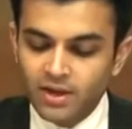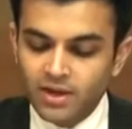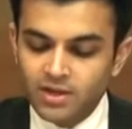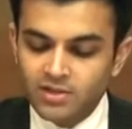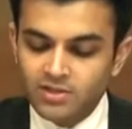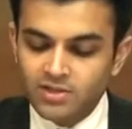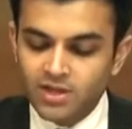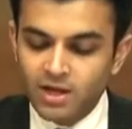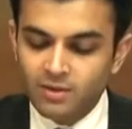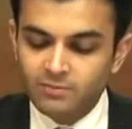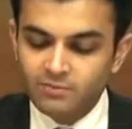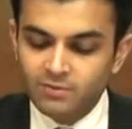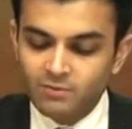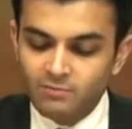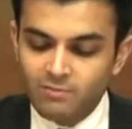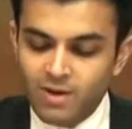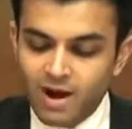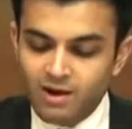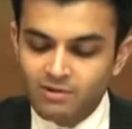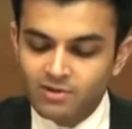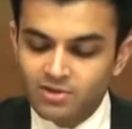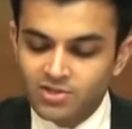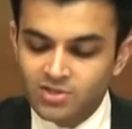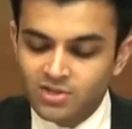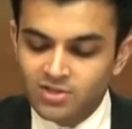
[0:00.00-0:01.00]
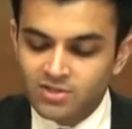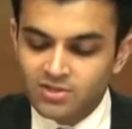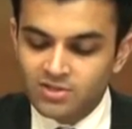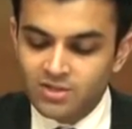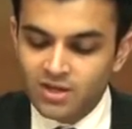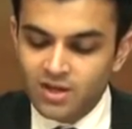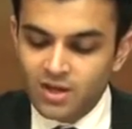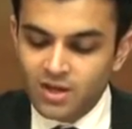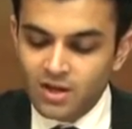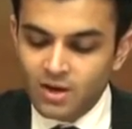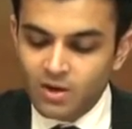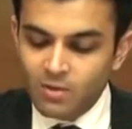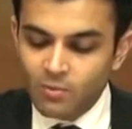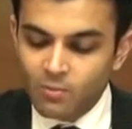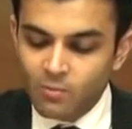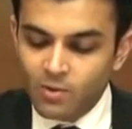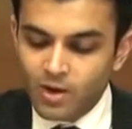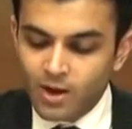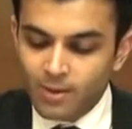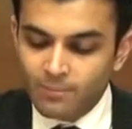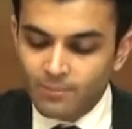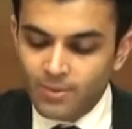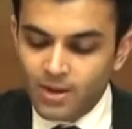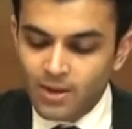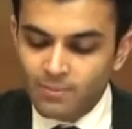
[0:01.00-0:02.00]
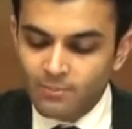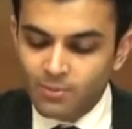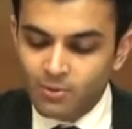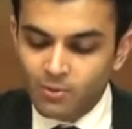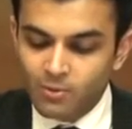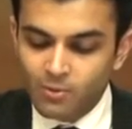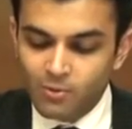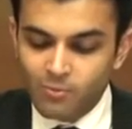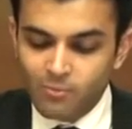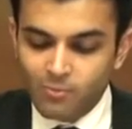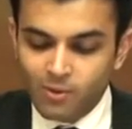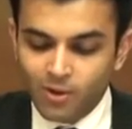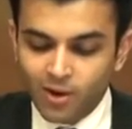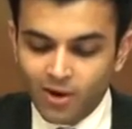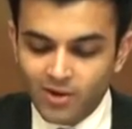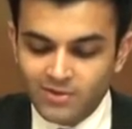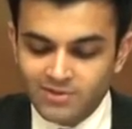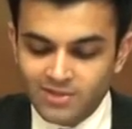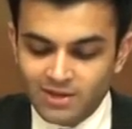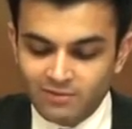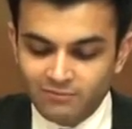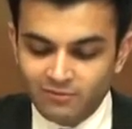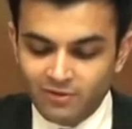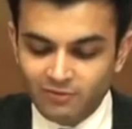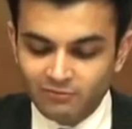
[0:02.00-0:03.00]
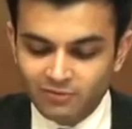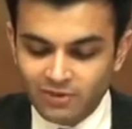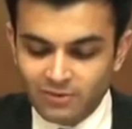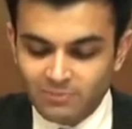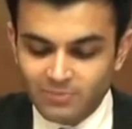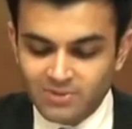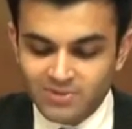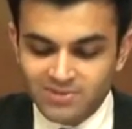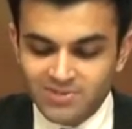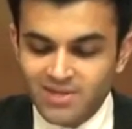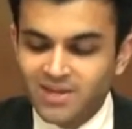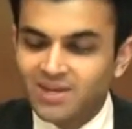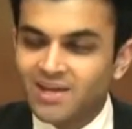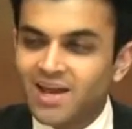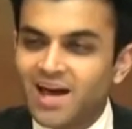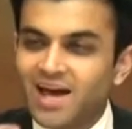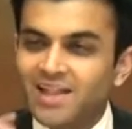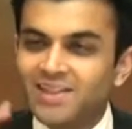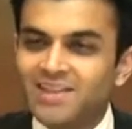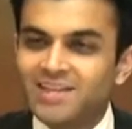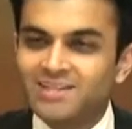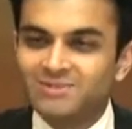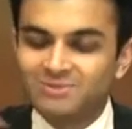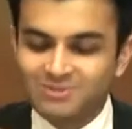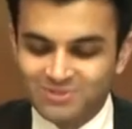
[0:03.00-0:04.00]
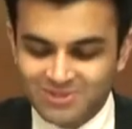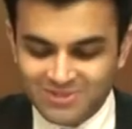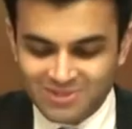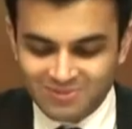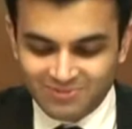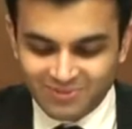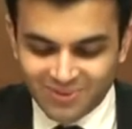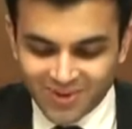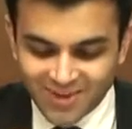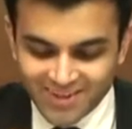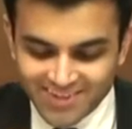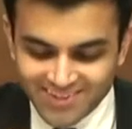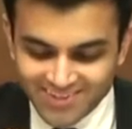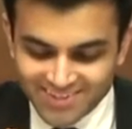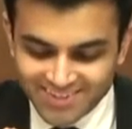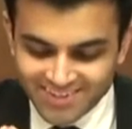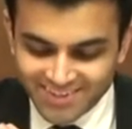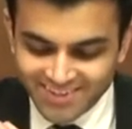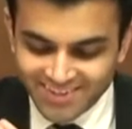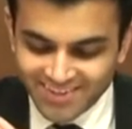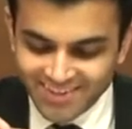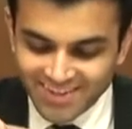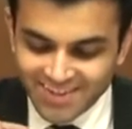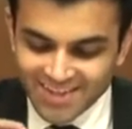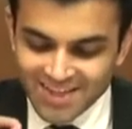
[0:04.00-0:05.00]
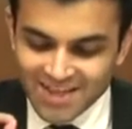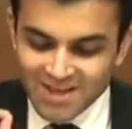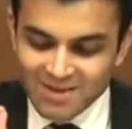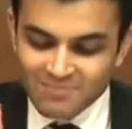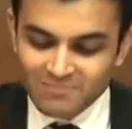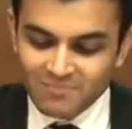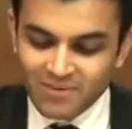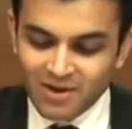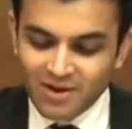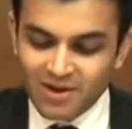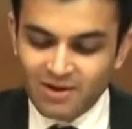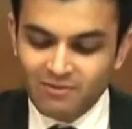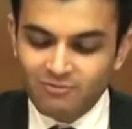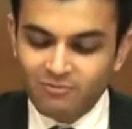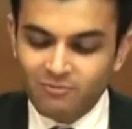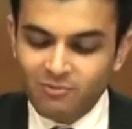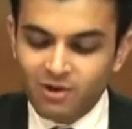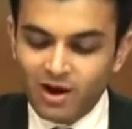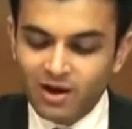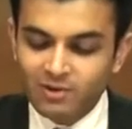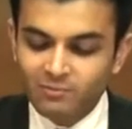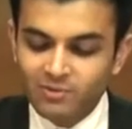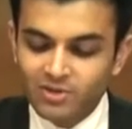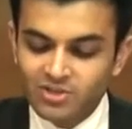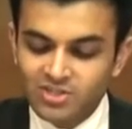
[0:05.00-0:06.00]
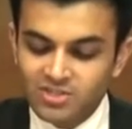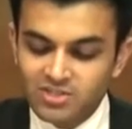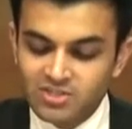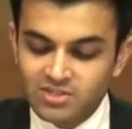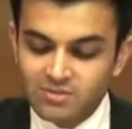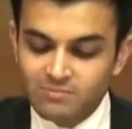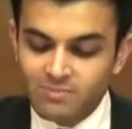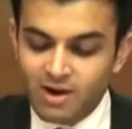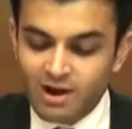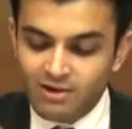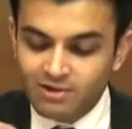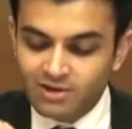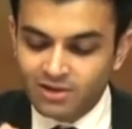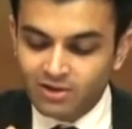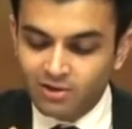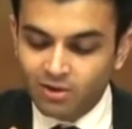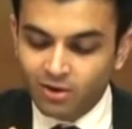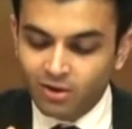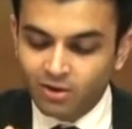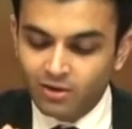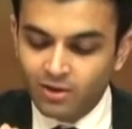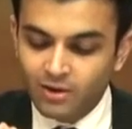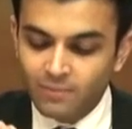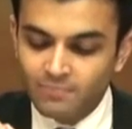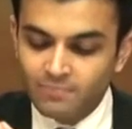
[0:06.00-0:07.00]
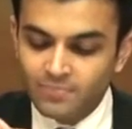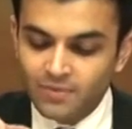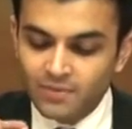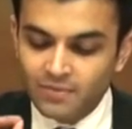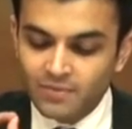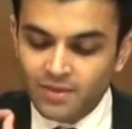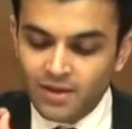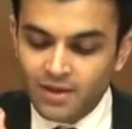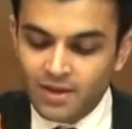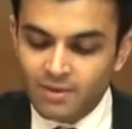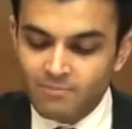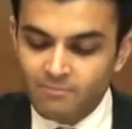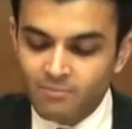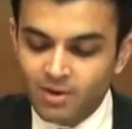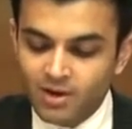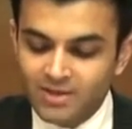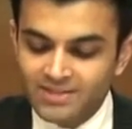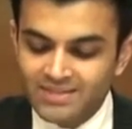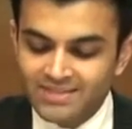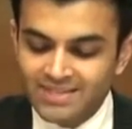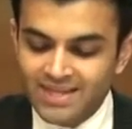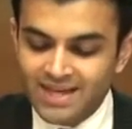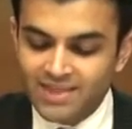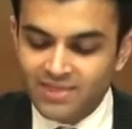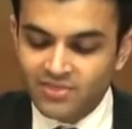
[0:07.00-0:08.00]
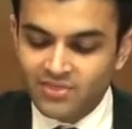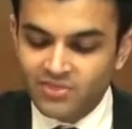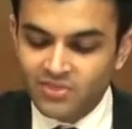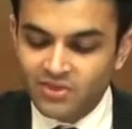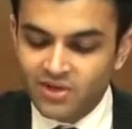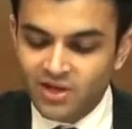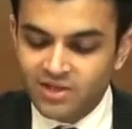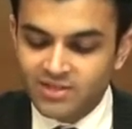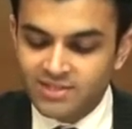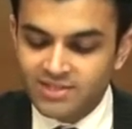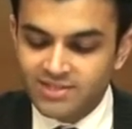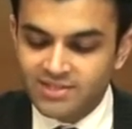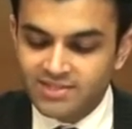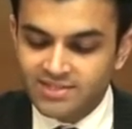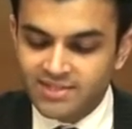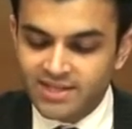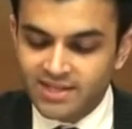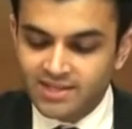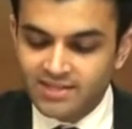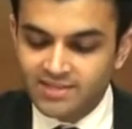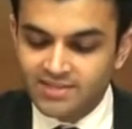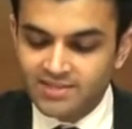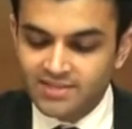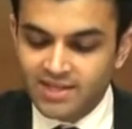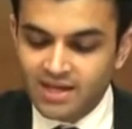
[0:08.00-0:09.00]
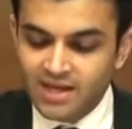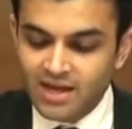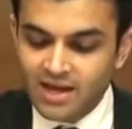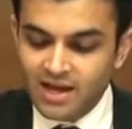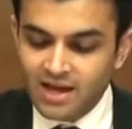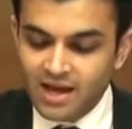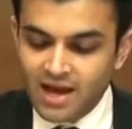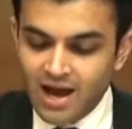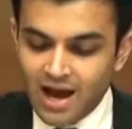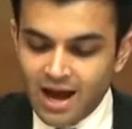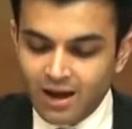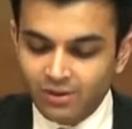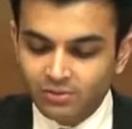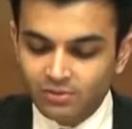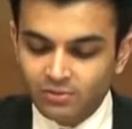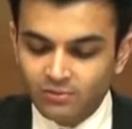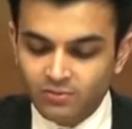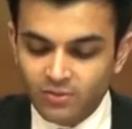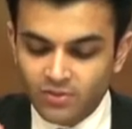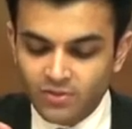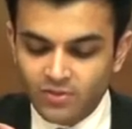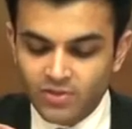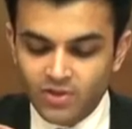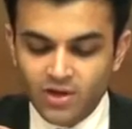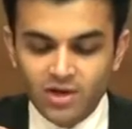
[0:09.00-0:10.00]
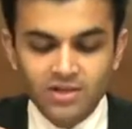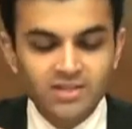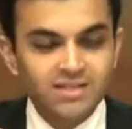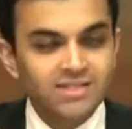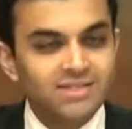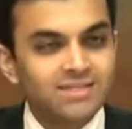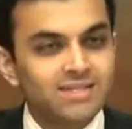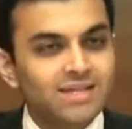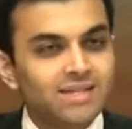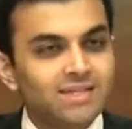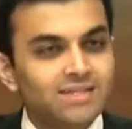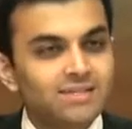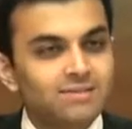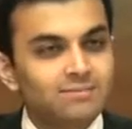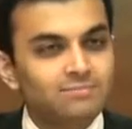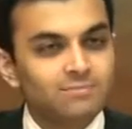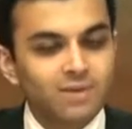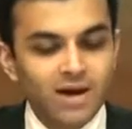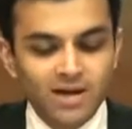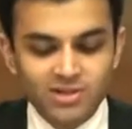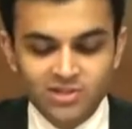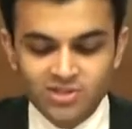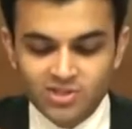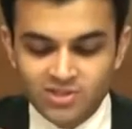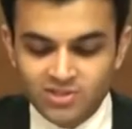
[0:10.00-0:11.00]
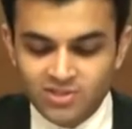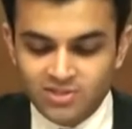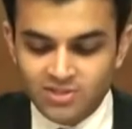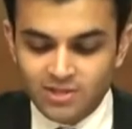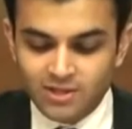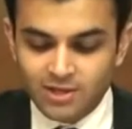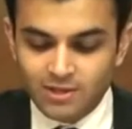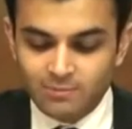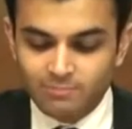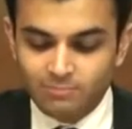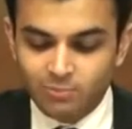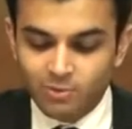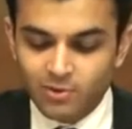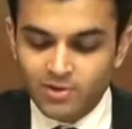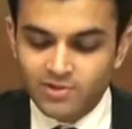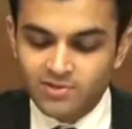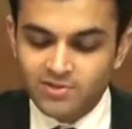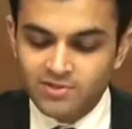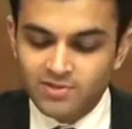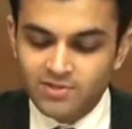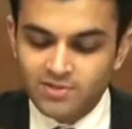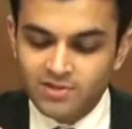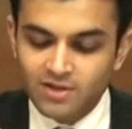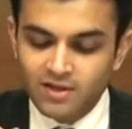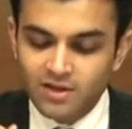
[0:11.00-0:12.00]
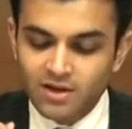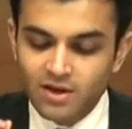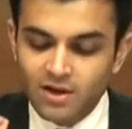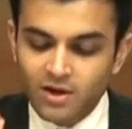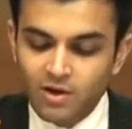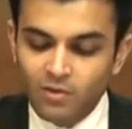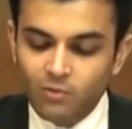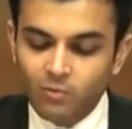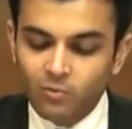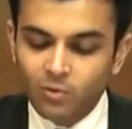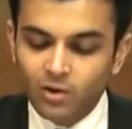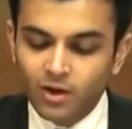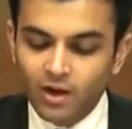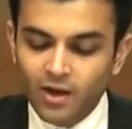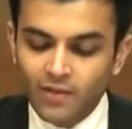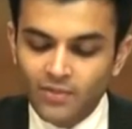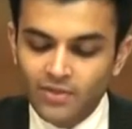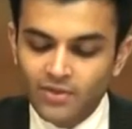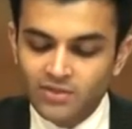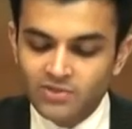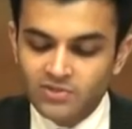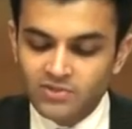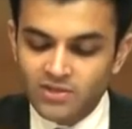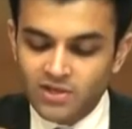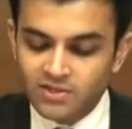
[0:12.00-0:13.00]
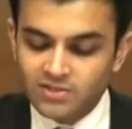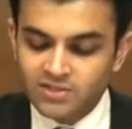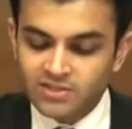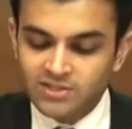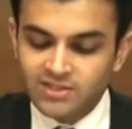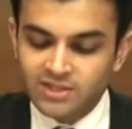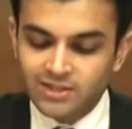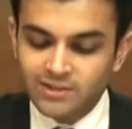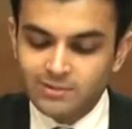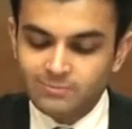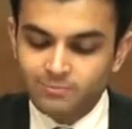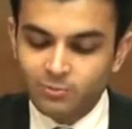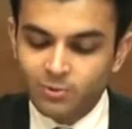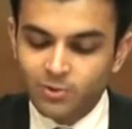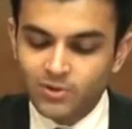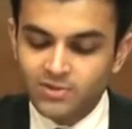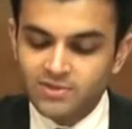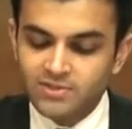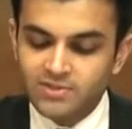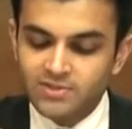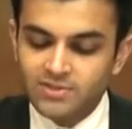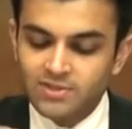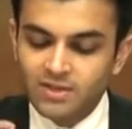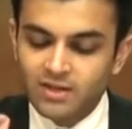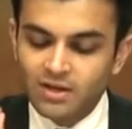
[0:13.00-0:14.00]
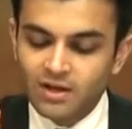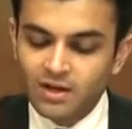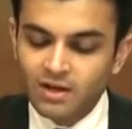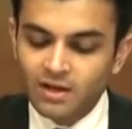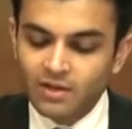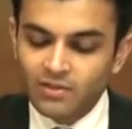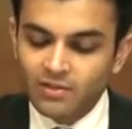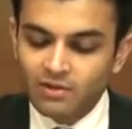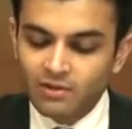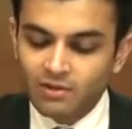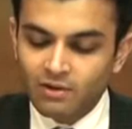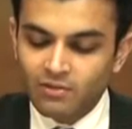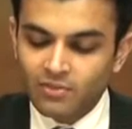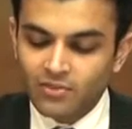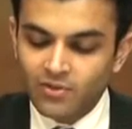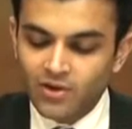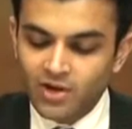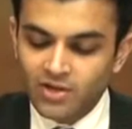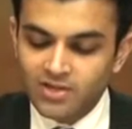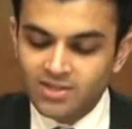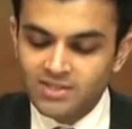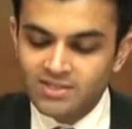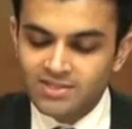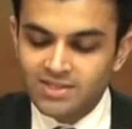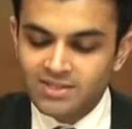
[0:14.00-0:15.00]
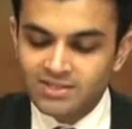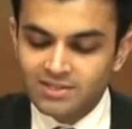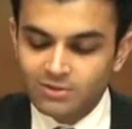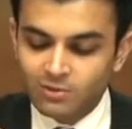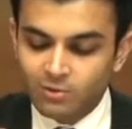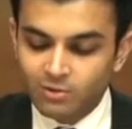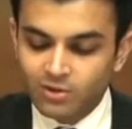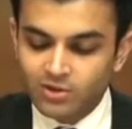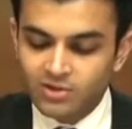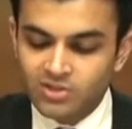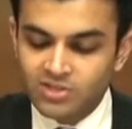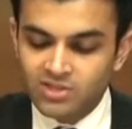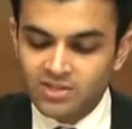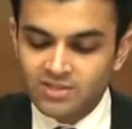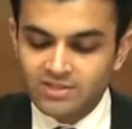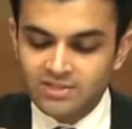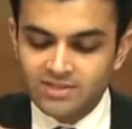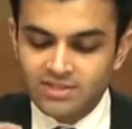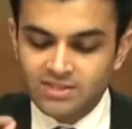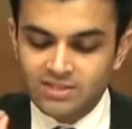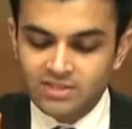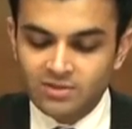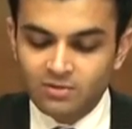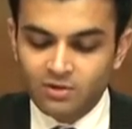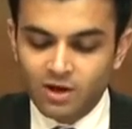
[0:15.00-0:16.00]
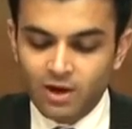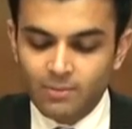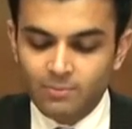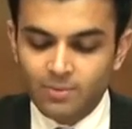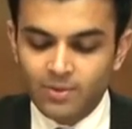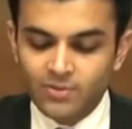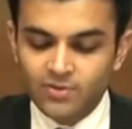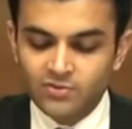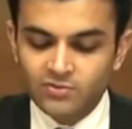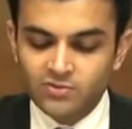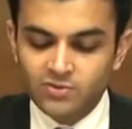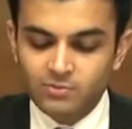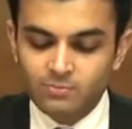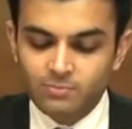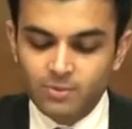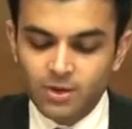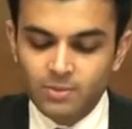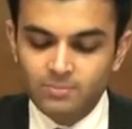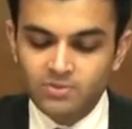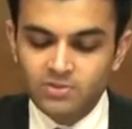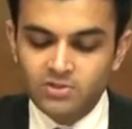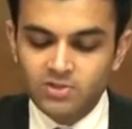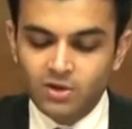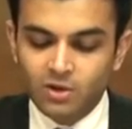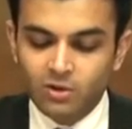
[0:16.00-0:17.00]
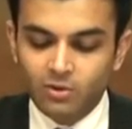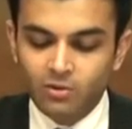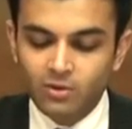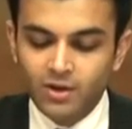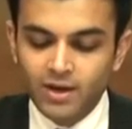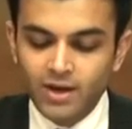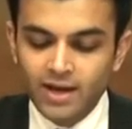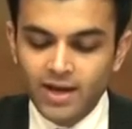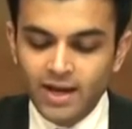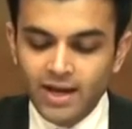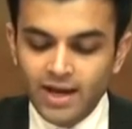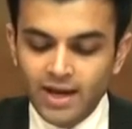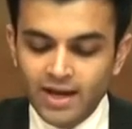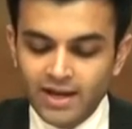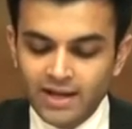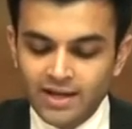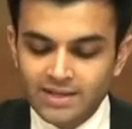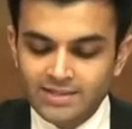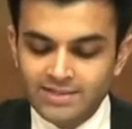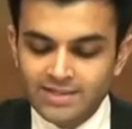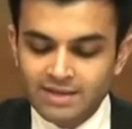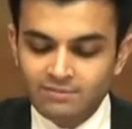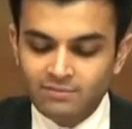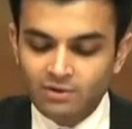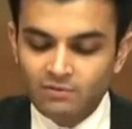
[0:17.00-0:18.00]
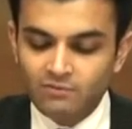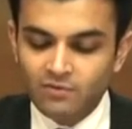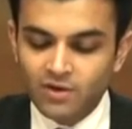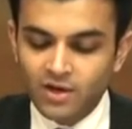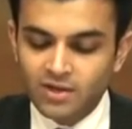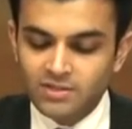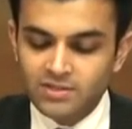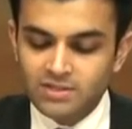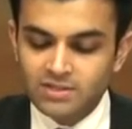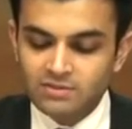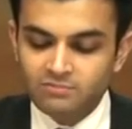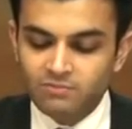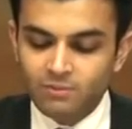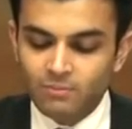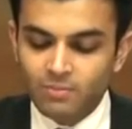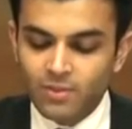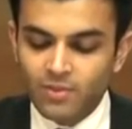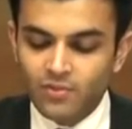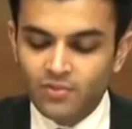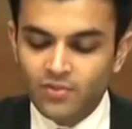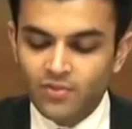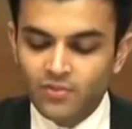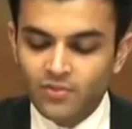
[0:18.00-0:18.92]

In terms of marriages, we are people who pass at 50%, and this will suffice. But if one wishes to marry God, then they must get 36 out of the 36 matches in points. What are these 36 points? There are 36 qualities described by the Supreme Soul in the 7 verses from the